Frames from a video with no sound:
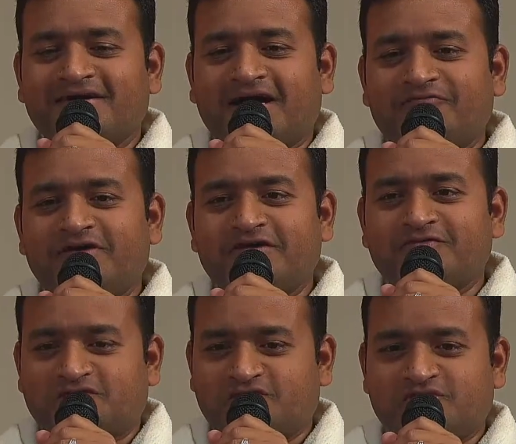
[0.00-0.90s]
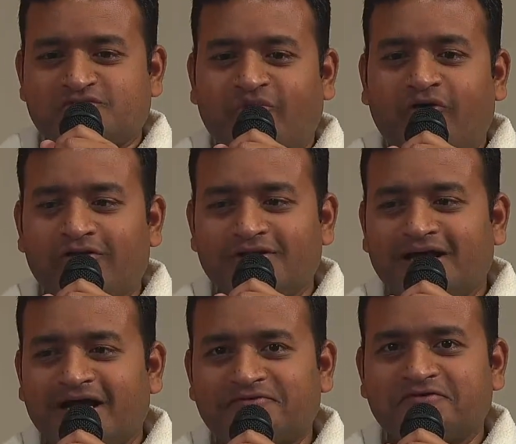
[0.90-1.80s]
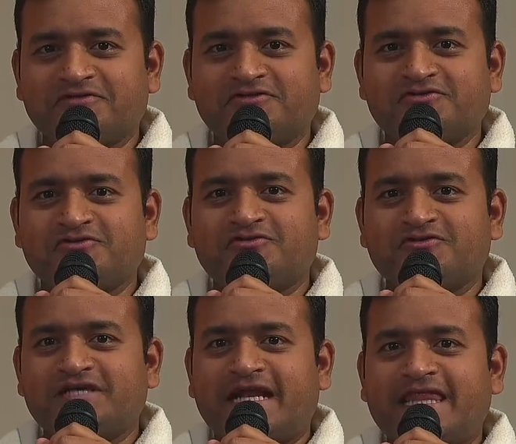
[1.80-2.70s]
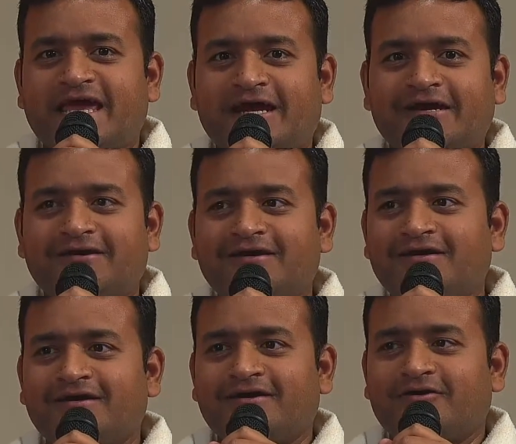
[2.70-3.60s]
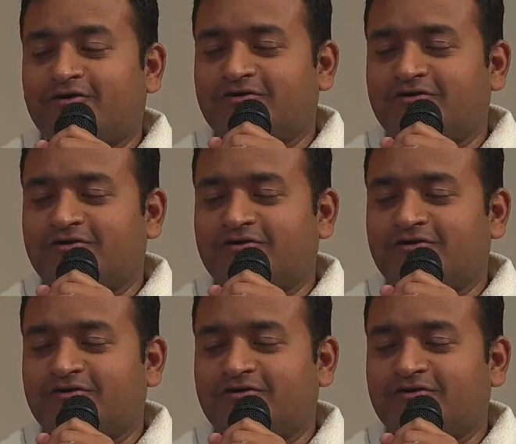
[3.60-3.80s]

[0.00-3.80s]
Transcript: when I was so small, I was used to sit there or